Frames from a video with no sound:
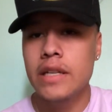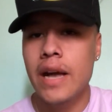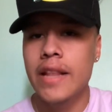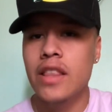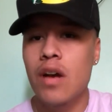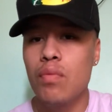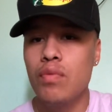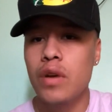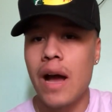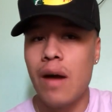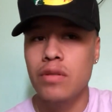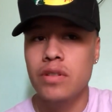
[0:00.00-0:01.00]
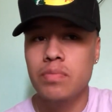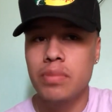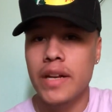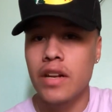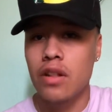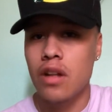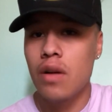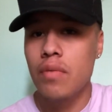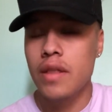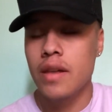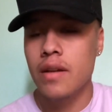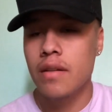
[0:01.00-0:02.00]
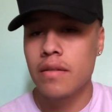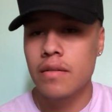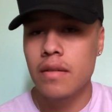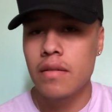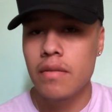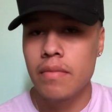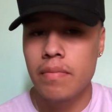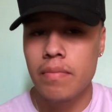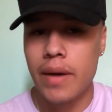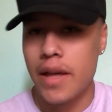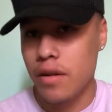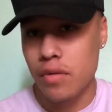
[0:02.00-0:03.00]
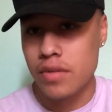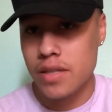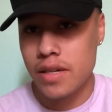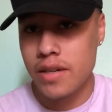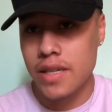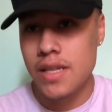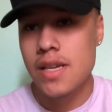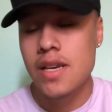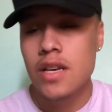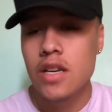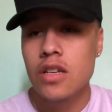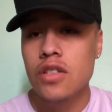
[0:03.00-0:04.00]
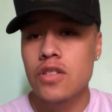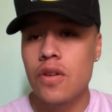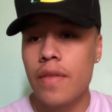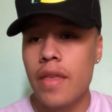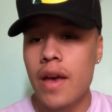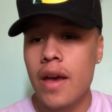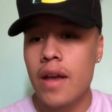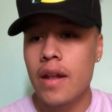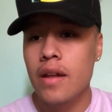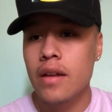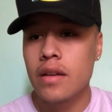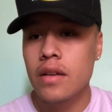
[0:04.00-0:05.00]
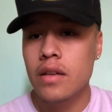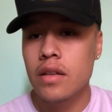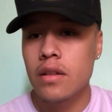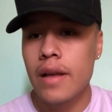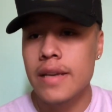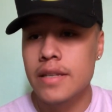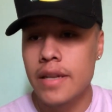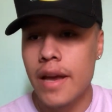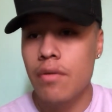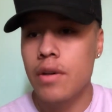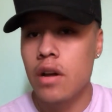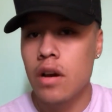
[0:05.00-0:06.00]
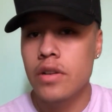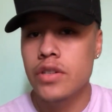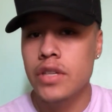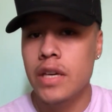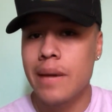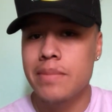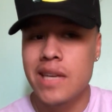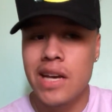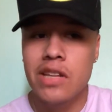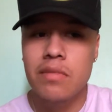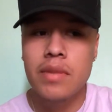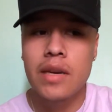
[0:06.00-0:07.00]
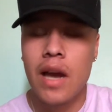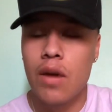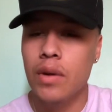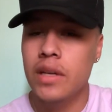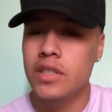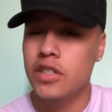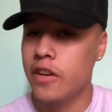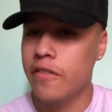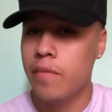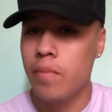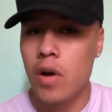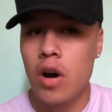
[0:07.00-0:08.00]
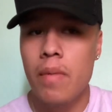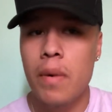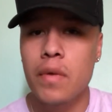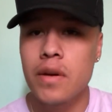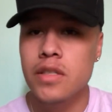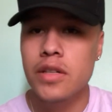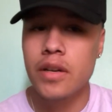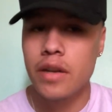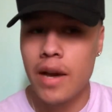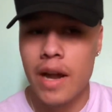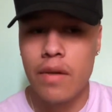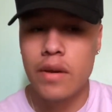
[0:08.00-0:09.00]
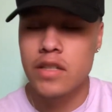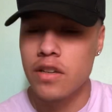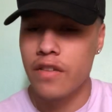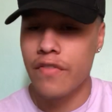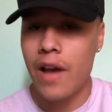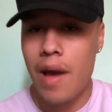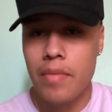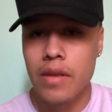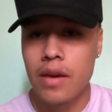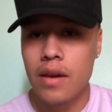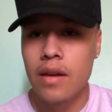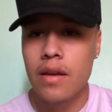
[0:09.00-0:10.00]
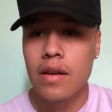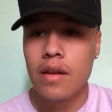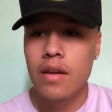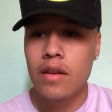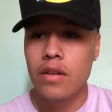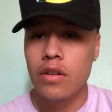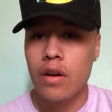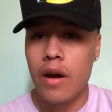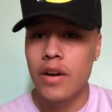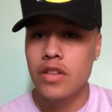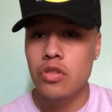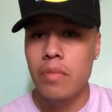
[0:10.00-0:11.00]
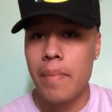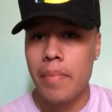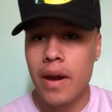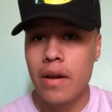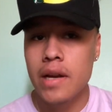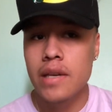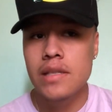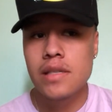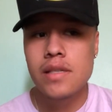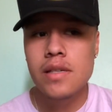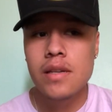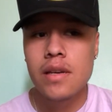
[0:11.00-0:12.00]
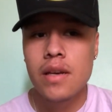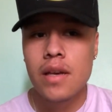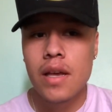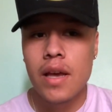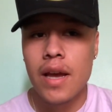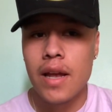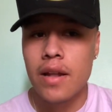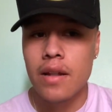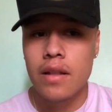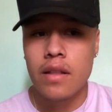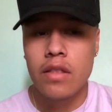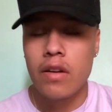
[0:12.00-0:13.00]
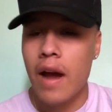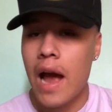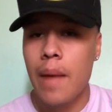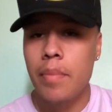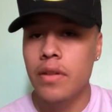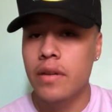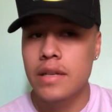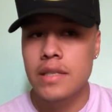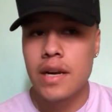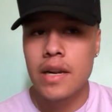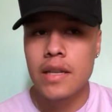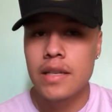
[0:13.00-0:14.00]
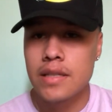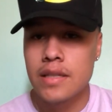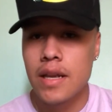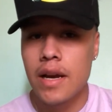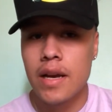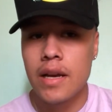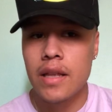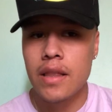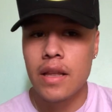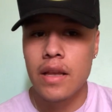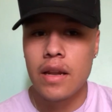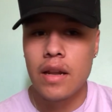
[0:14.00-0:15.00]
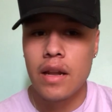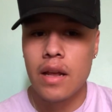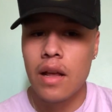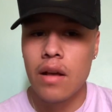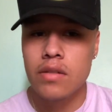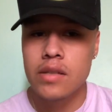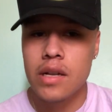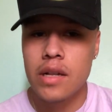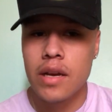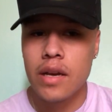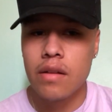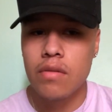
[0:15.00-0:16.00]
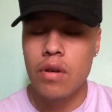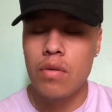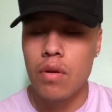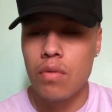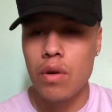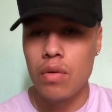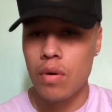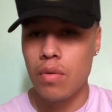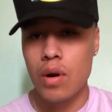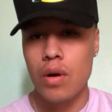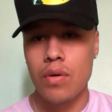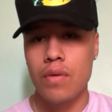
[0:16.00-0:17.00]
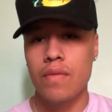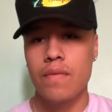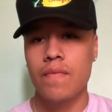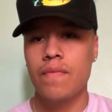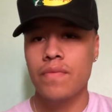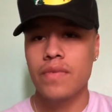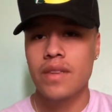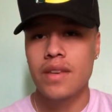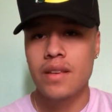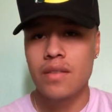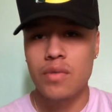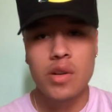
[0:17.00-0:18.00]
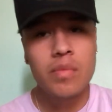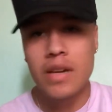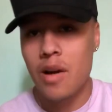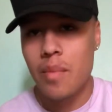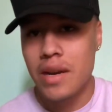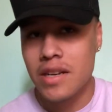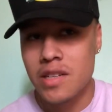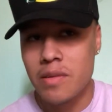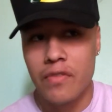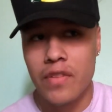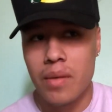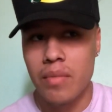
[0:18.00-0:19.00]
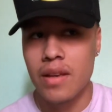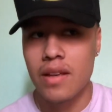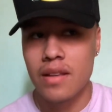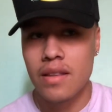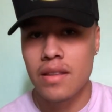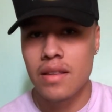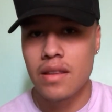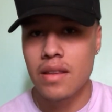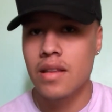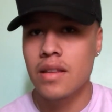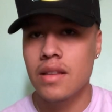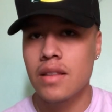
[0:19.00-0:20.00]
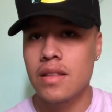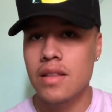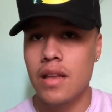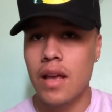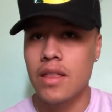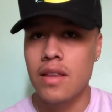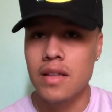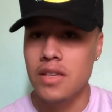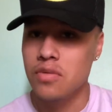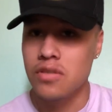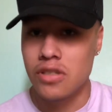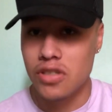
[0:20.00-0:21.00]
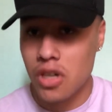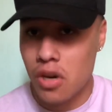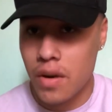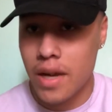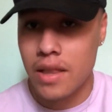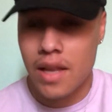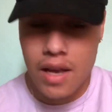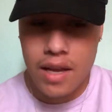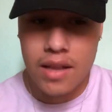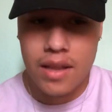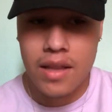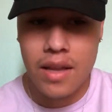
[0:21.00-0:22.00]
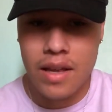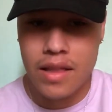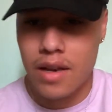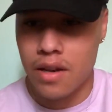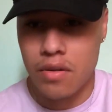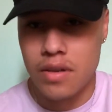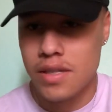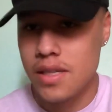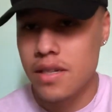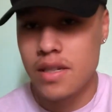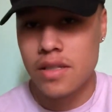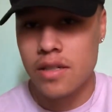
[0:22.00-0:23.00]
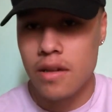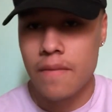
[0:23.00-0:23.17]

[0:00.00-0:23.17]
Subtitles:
I thought I was playing along with it, but I didn't know it was serious. So then as the day went on, she kept telling me, how are we going to tell your mom? How are we going to tell your dad? How are we tell your family? I already told my parents, and they're happy, they're excited, this and that. And then I was all like, whoa, whoa, whoa, whoa, whoa. What do you mean, how am I going to tell my family? I thought this was a joke. I thought you weren't serious.